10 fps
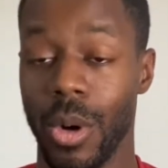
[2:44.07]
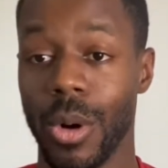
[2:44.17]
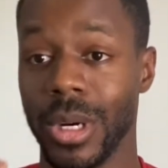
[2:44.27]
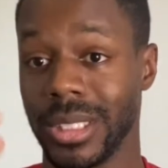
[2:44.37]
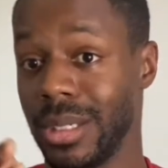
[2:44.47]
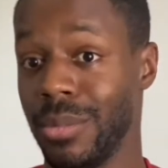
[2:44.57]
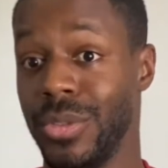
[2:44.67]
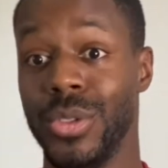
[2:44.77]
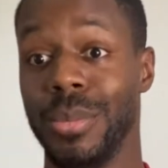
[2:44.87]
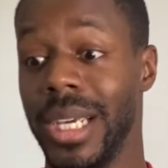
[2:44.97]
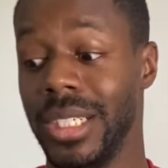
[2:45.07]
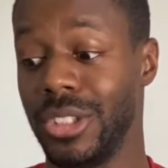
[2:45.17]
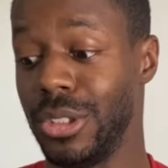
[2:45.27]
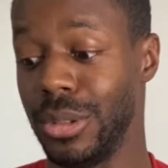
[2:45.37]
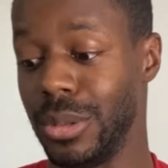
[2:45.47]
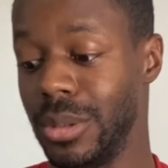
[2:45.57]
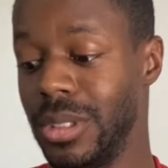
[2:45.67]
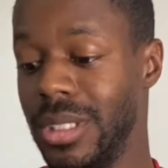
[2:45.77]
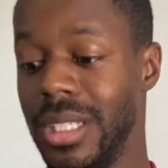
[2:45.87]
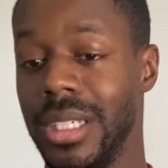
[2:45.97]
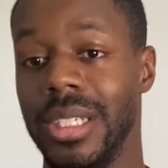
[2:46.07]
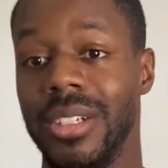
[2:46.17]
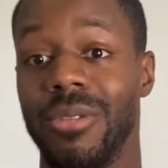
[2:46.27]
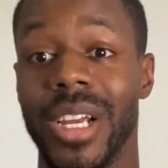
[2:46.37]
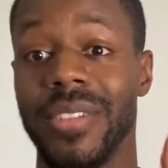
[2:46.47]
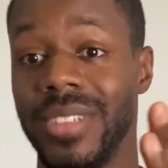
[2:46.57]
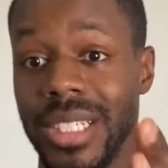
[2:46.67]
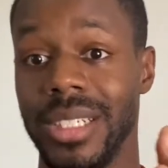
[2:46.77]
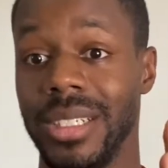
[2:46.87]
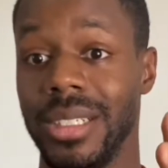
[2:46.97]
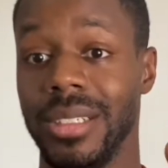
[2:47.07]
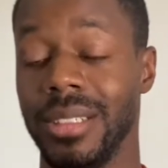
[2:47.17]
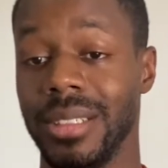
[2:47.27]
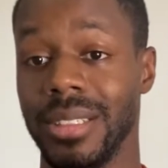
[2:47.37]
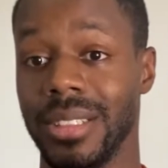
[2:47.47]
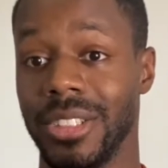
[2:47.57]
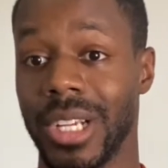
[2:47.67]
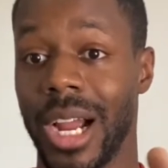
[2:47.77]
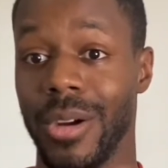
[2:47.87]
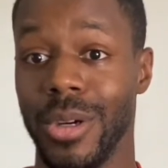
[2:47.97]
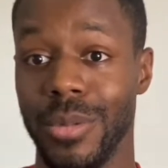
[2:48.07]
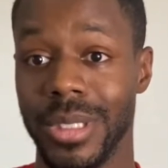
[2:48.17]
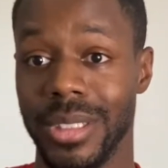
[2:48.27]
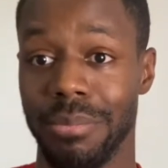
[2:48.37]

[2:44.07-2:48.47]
Or some of you may choose the Rev D gyro with